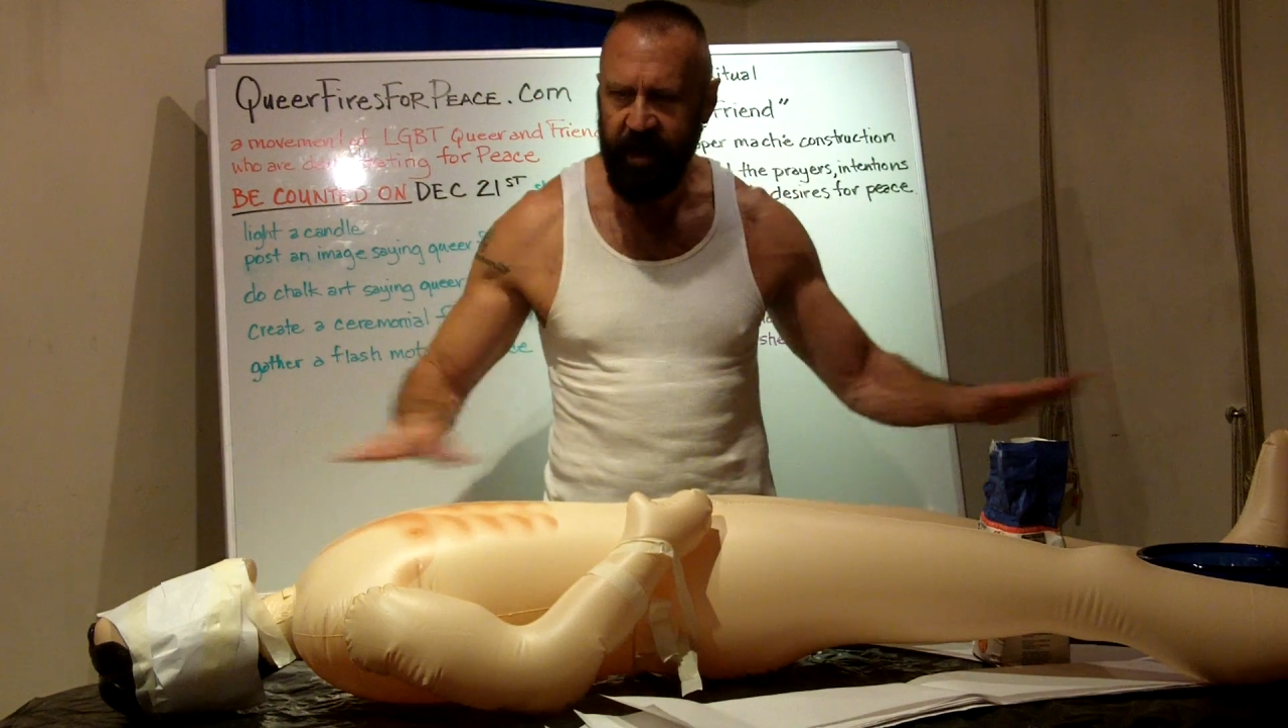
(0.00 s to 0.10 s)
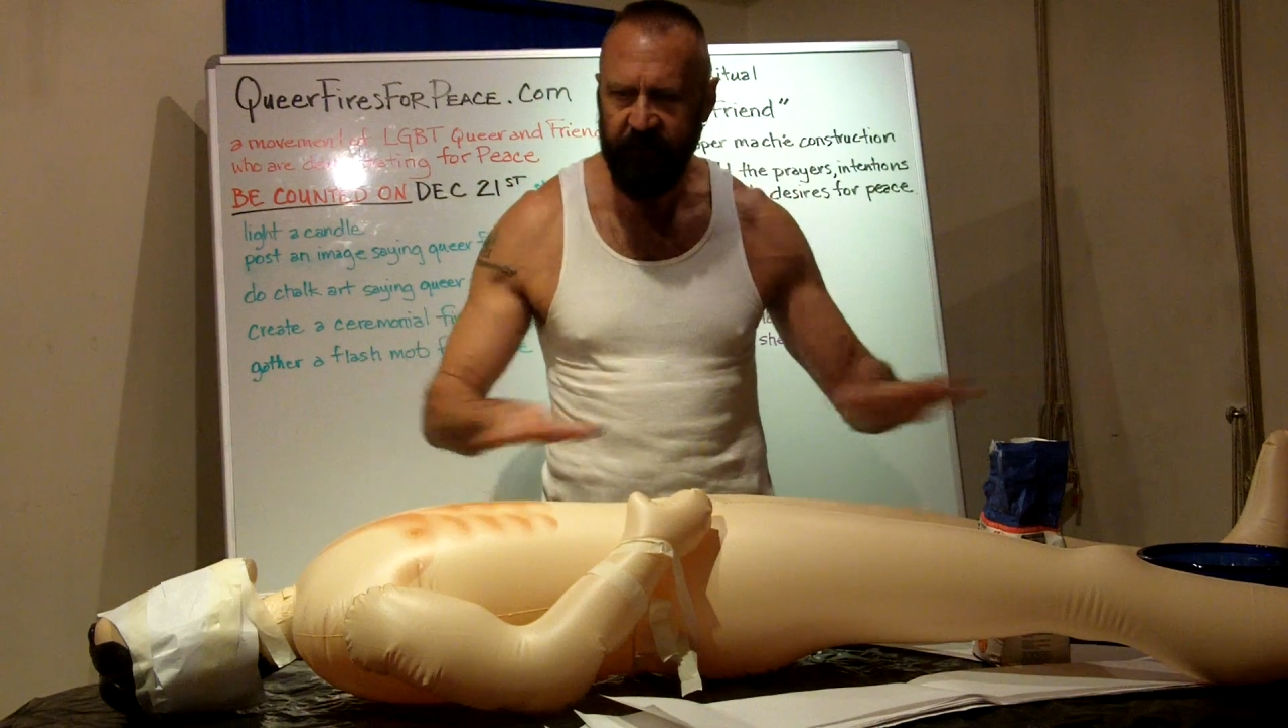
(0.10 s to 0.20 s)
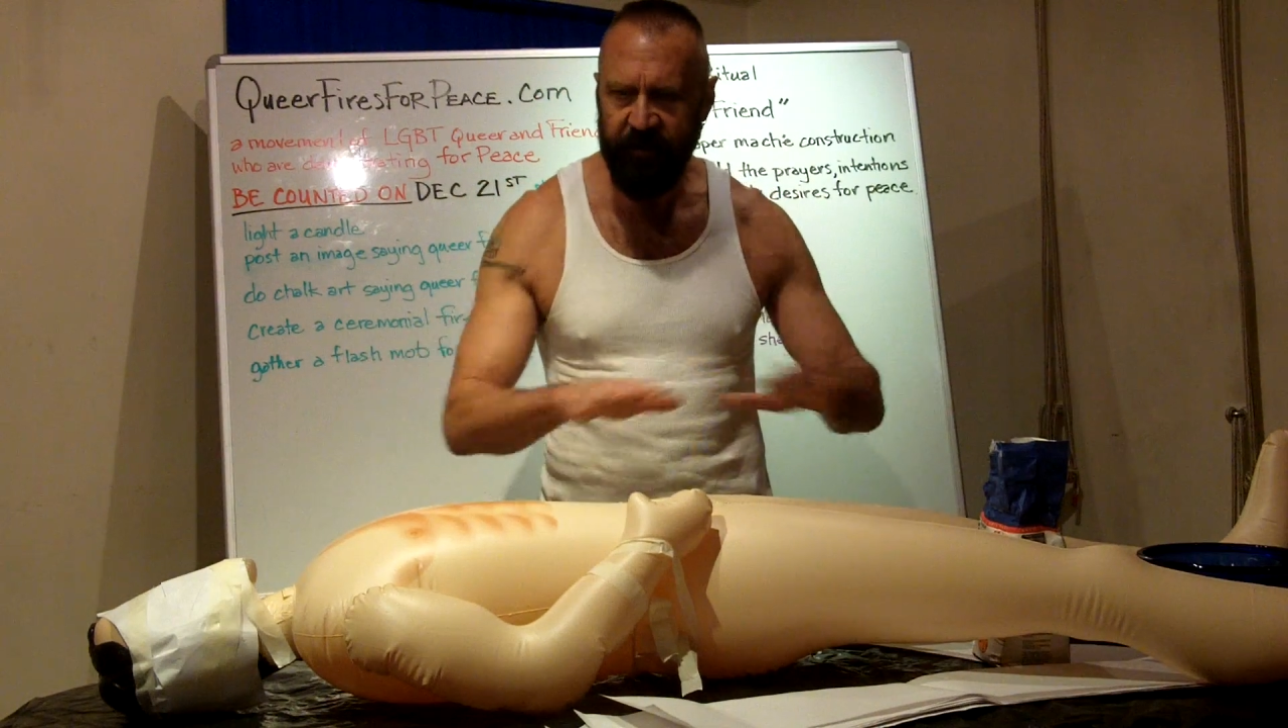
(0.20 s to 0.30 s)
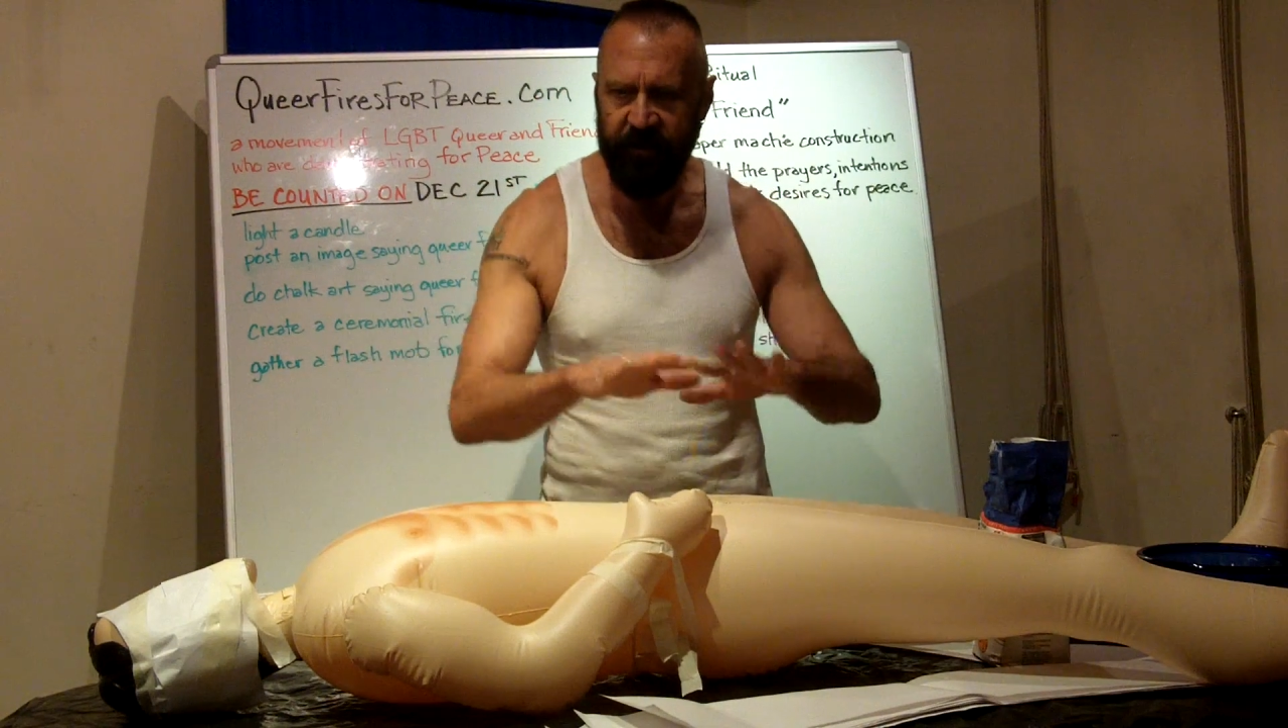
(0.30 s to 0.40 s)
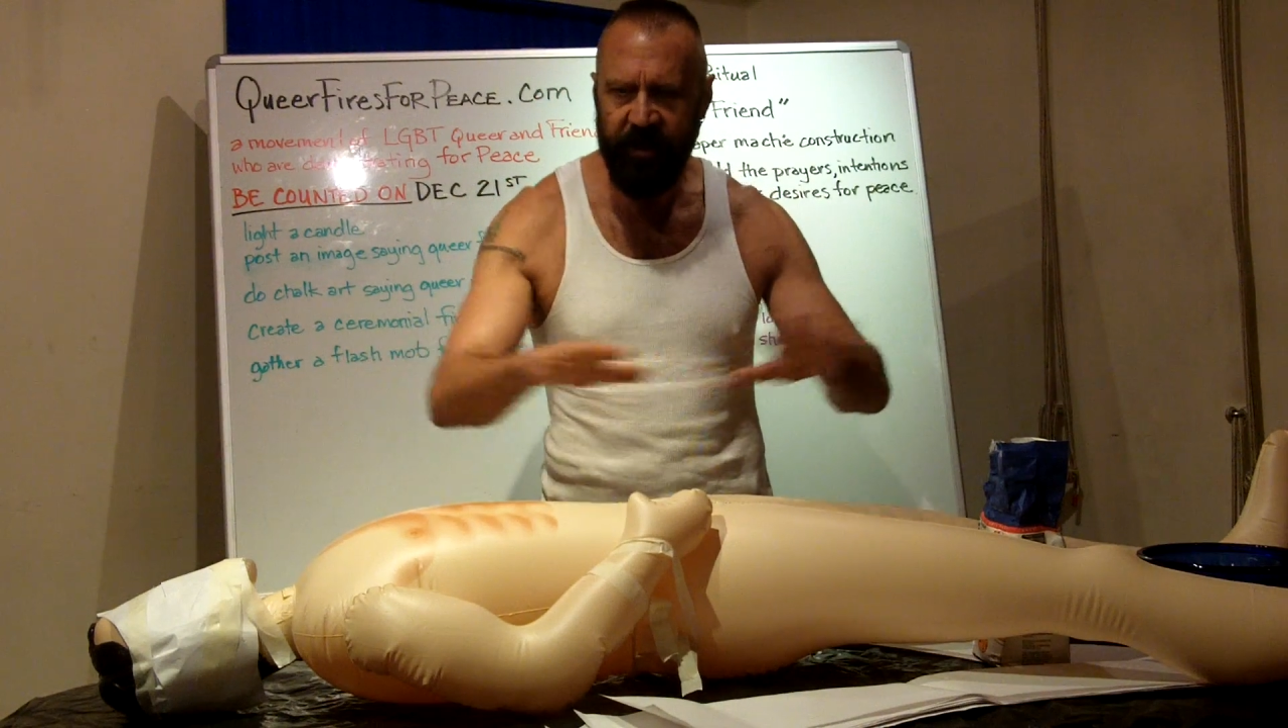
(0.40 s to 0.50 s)

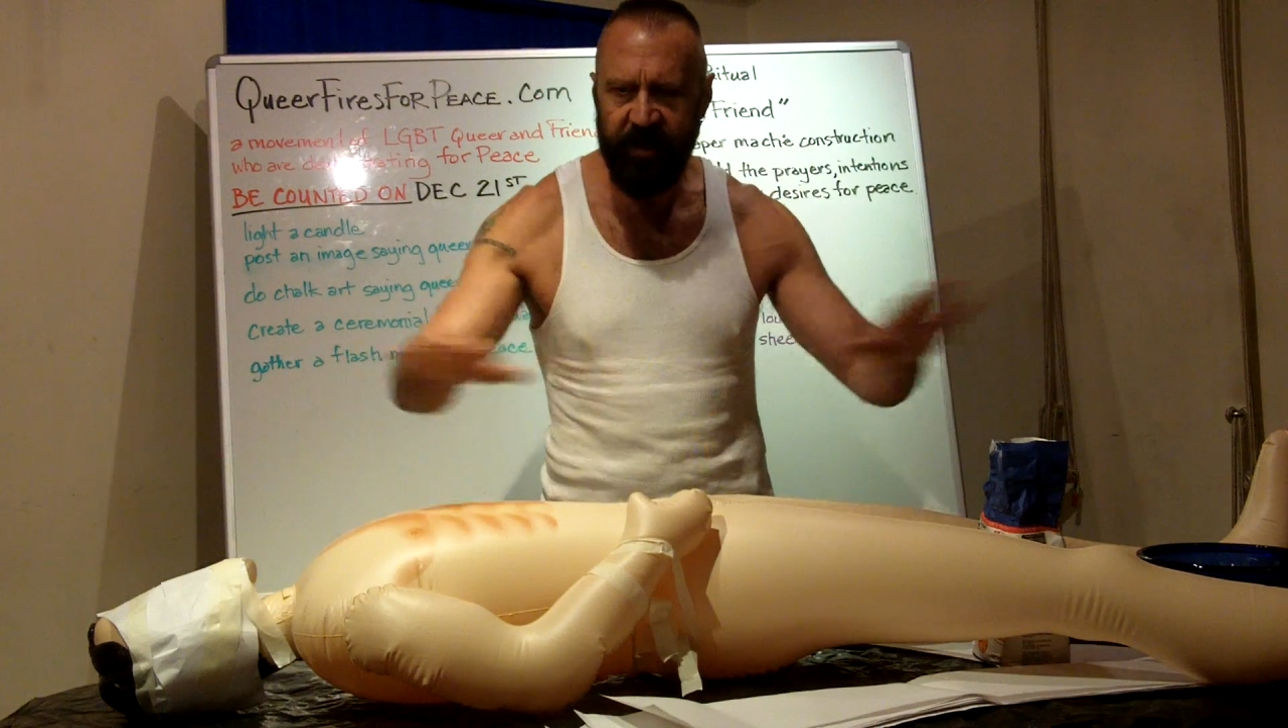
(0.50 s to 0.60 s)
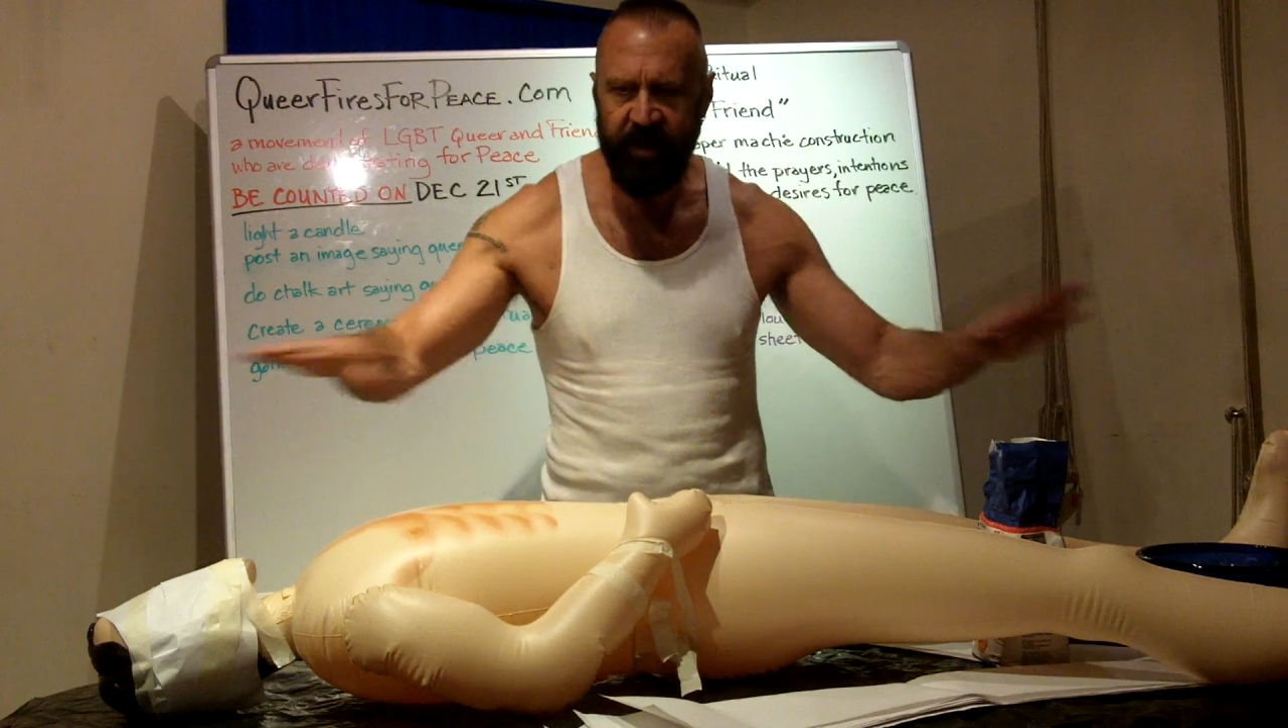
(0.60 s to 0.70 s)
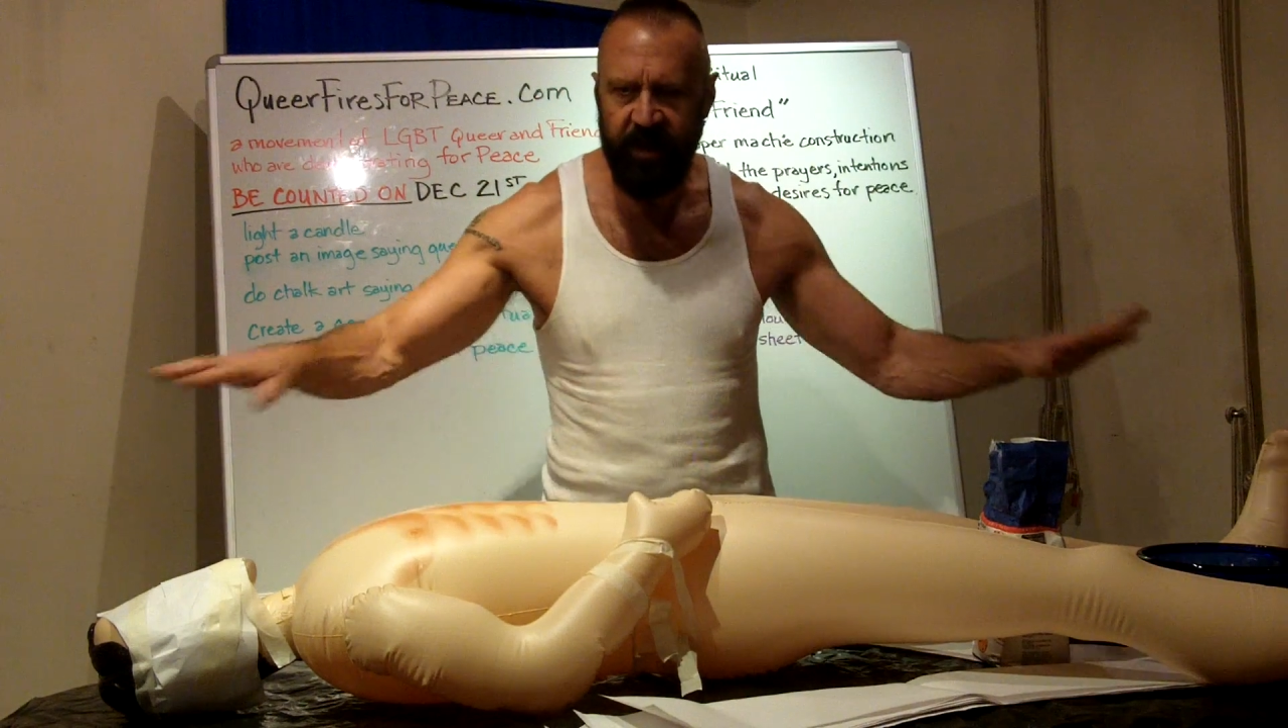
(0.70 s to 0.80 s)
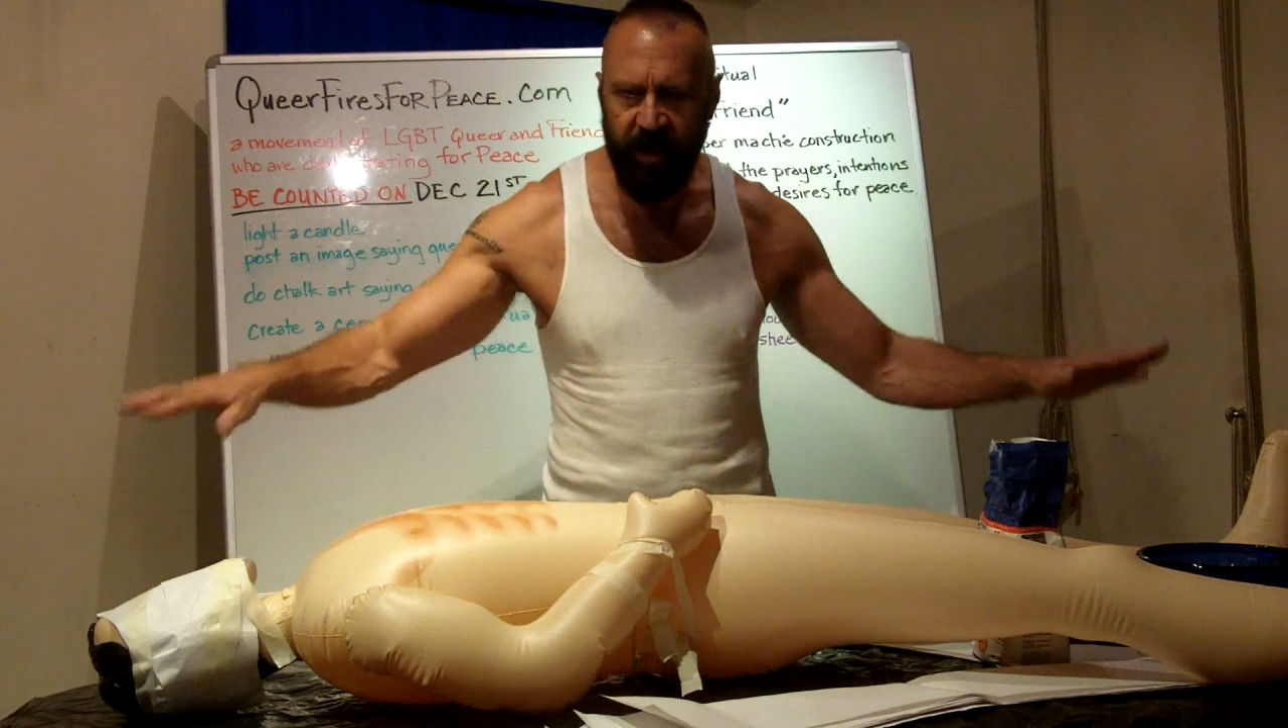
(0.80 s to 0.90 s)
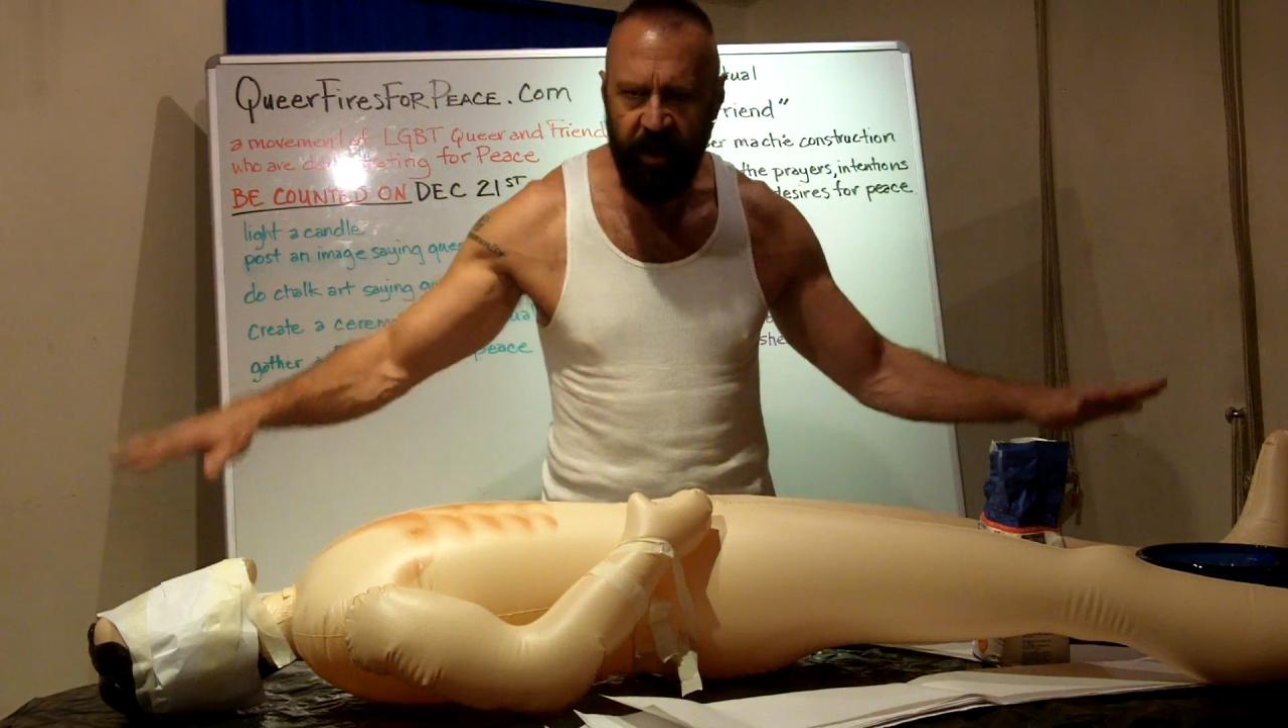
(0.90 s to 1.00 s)

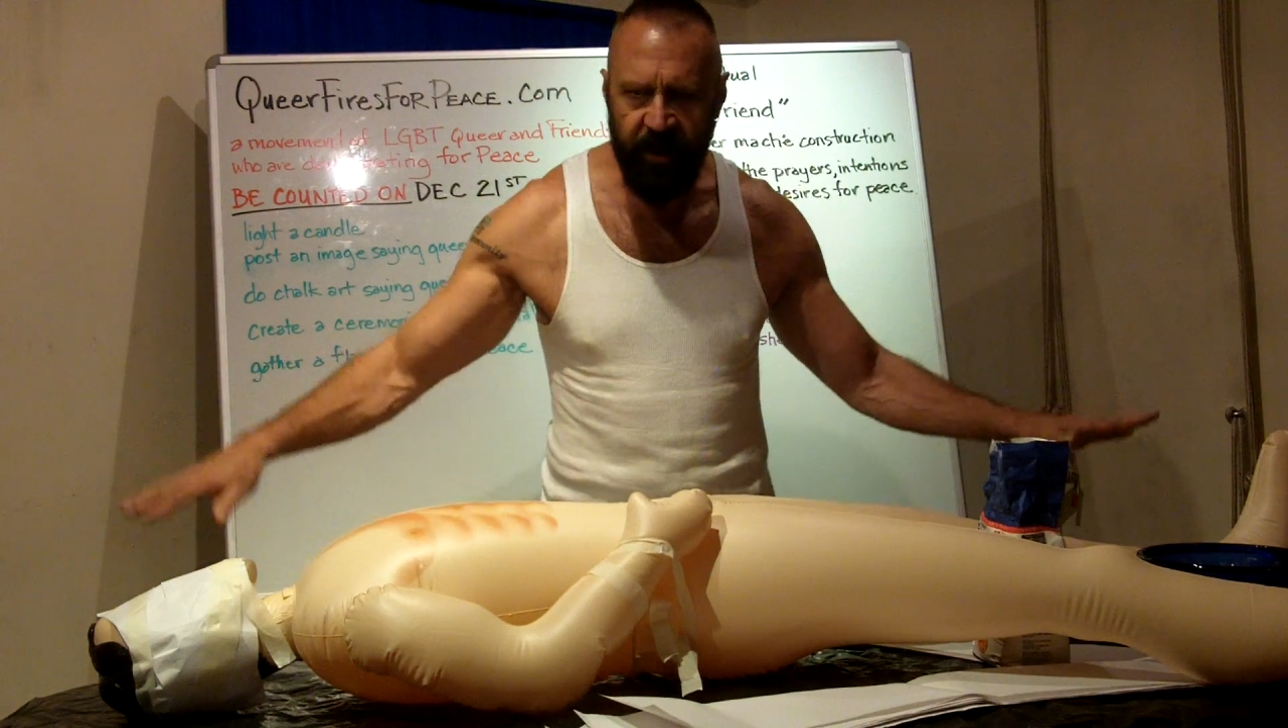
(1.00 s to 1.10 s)
everything